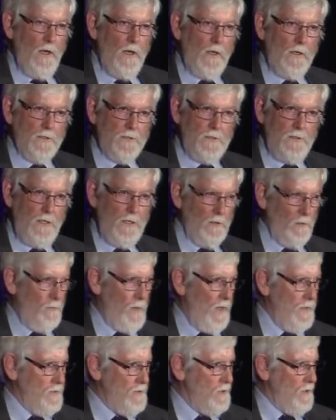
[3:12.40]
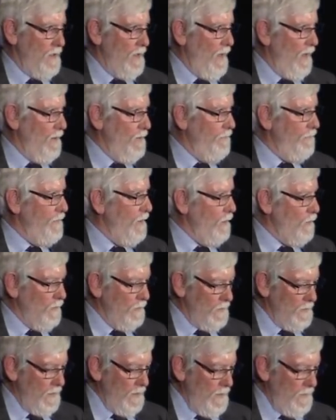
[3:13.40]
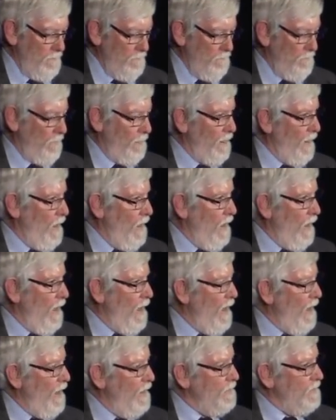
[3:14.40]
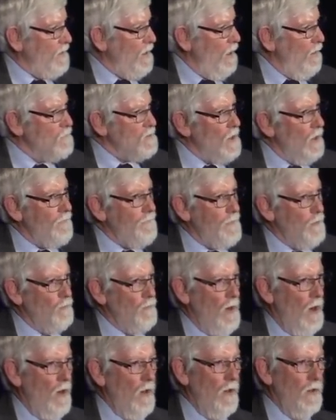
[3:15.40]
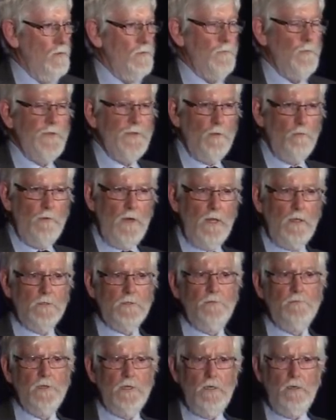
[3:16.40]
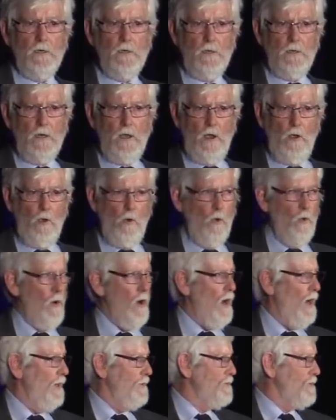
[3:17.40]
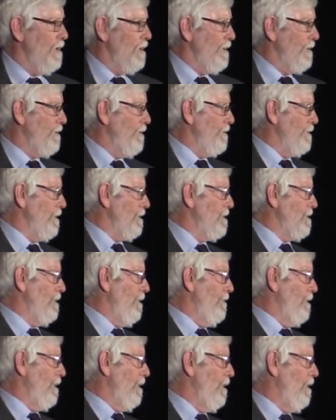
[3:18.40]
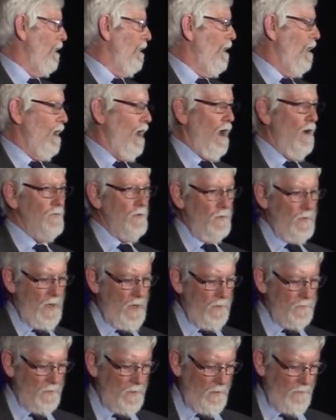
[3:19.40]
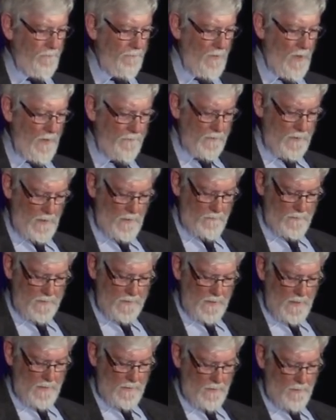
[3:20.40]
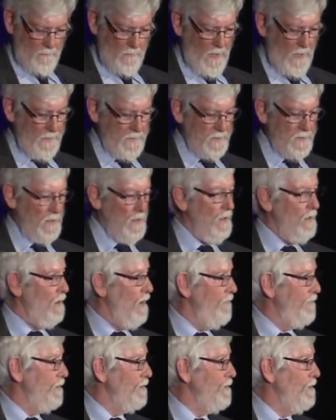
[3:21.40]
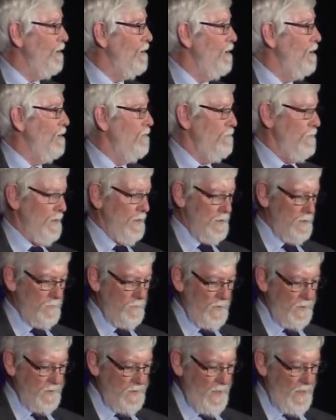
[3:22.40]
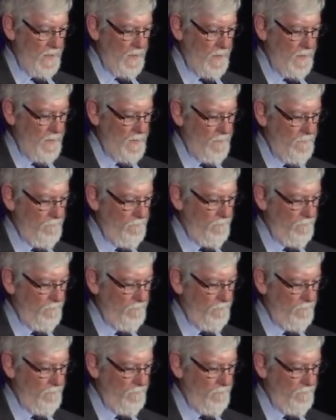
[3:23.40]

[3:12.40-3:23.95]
It is needle punched together frequently and comes off the roll with a relatively low hydraulic conductivity of around 5 times 10 to the minus 11 meters per second.